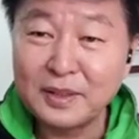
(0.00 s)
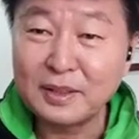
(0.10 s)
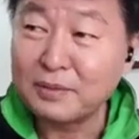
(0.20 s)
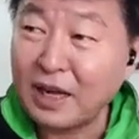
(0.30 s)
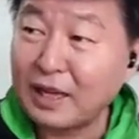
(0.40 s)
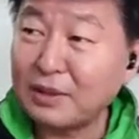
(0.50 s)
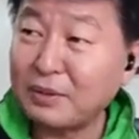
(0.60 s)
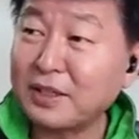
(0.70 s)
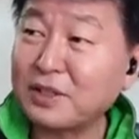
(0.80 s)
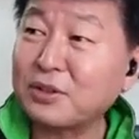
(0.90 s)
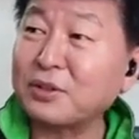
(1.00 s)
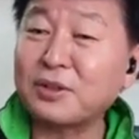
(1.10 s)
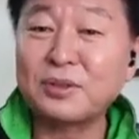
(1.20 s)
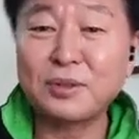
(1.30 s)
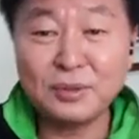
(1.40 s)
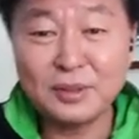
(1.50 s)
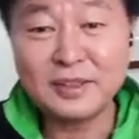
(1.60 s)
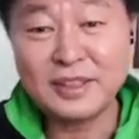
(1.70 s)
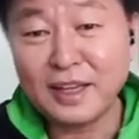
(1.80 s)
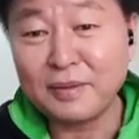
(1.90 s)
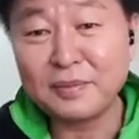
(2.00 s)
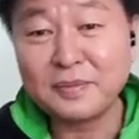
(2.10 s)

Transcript: Some Catholic church also sing.